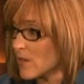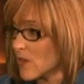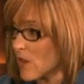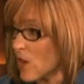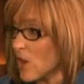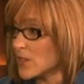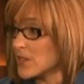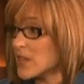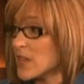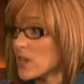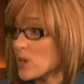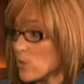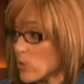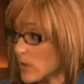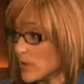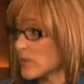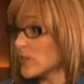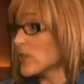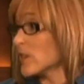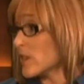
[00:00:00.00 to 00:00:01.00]
on the
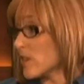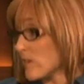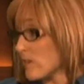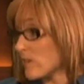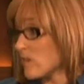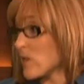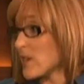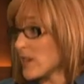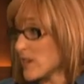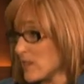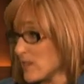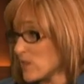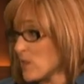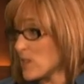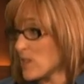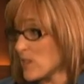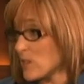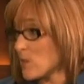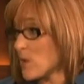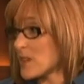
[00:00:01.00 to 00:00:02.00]
equivalent of what into
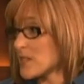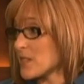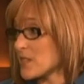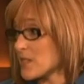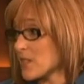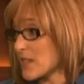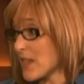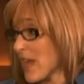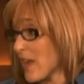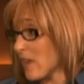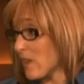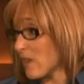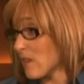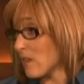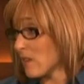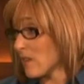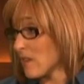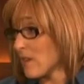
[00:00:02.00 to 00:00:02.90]
the US is an L.